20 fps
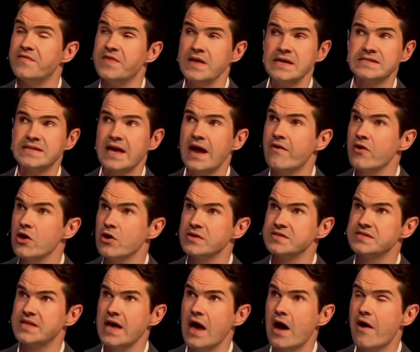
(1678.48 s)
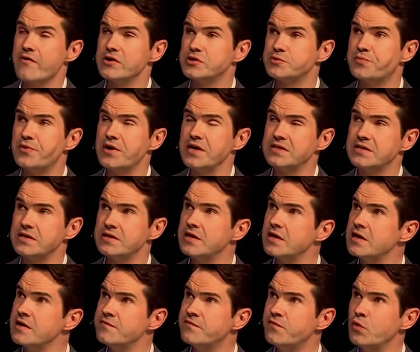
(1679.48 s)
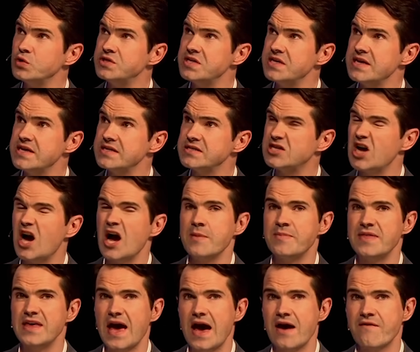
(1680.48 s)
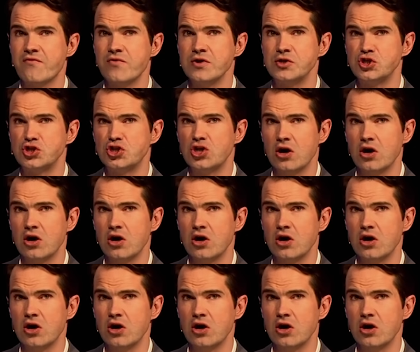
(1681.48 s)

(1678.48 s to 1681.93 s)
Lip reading: if things carry on as they are, it's predicted that in 40 years' time, the average